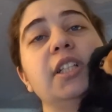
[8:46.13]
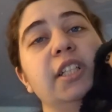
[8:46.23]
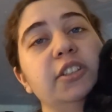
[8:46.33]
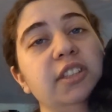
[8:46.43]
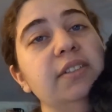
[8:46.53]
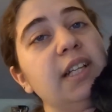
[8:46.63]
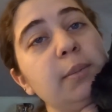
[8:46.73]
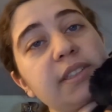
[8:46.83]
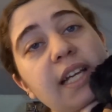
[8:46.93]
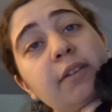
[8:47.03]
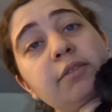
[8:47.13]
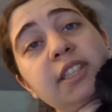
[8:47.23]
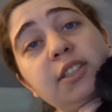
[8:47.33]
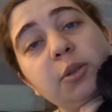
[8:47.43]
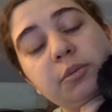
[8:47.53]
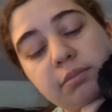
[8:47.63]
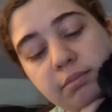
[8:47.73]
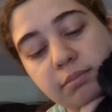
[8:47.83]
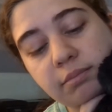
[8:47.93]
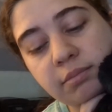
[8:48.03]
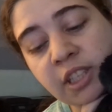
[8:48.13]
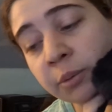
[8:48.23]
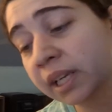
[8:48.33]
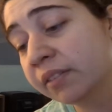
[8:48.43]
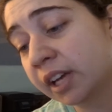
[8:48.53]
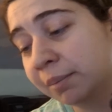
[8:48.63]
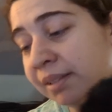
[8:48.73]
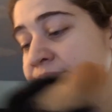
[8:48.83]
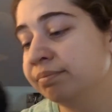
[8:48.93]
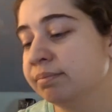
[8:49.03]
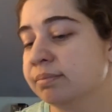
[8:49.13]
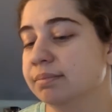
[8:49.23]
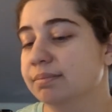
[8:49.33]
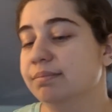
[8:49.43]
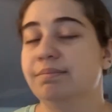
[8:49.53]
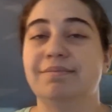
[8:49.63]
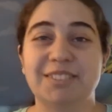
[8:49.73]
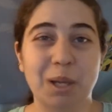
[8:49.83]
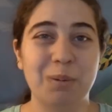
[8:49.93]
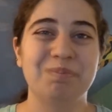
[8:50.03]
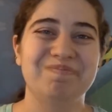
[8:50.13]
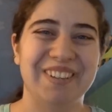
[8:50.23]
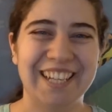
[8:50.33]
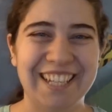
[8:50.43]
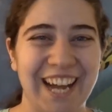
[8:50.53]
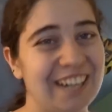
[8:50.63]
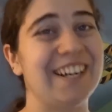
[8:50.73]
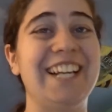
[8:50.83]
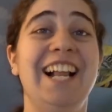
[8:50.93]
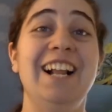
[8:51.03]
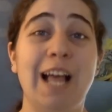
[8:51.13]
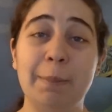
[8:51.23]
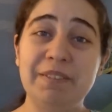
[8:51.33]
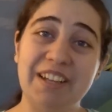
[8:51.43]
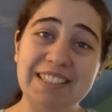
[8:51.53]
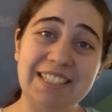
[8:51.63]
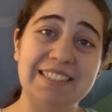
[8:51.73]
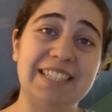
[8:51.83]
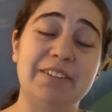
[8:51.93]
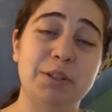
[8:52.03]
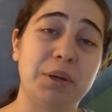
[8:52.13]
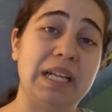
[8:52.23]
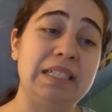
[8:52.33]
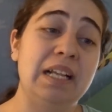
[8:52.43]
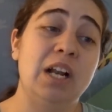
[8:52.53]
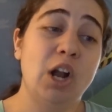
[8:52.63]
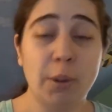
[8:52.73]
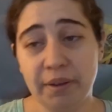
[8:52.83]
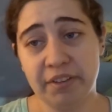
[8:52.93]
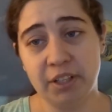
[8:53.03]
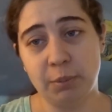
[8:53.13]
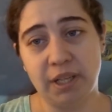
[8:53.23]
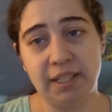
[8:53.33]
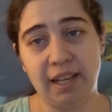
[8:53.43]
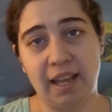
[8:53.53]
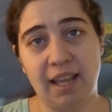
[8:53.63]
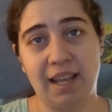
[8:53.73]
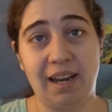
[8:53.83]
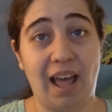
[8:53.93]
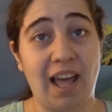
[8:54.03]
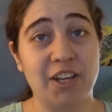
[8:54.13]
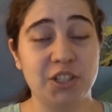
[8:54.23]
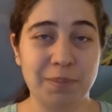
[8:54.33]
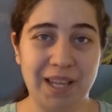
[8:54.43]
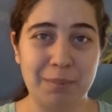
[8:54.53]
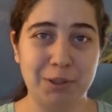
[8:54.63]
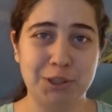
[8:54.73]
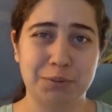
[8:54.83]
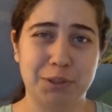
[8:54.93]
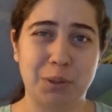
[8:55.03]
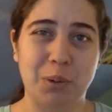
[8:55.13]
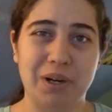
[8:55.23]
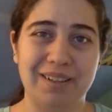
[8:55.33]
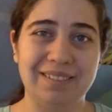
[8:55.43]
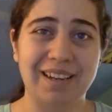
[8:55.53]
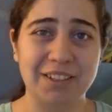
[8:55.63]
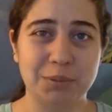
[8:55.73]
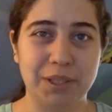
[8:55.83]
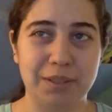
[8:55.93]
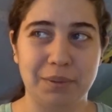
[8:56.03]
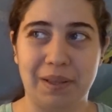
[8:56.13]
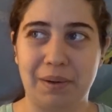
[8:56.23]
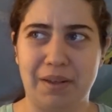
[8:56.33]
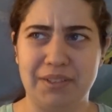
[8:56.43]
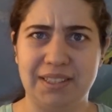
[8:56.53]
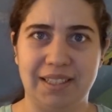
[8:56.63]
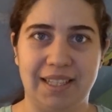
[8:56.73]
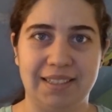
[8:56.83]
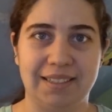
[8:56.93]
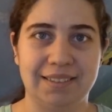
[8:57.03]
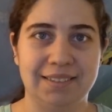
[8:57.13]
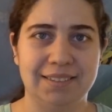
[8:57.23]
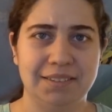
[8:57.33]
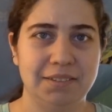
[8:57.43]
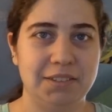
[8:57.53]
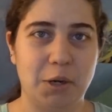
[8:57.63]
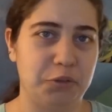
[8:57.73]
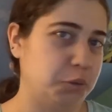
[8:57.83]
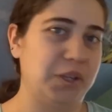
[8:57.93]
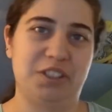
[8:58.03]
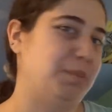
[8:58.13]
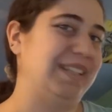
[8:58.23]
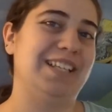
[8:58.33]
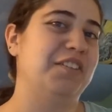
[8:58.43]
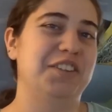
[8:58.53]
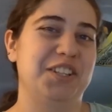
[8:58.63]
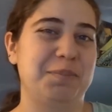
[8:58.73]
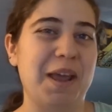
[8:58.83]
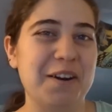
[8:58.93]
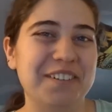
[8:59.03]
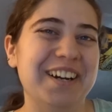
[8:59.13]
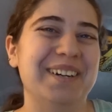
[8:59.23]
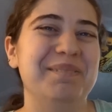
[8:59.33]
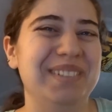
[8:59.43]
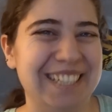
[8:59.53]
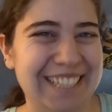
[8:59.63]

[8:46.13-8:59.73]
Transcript: all the other stuffed animals I have. He's cute. So that's what Kevin got me. So, all right. Happy Valentine's Day, everyone. Hope you have a good one, and I should be able to record next week without having to, like, you know, sequester myself in a spare room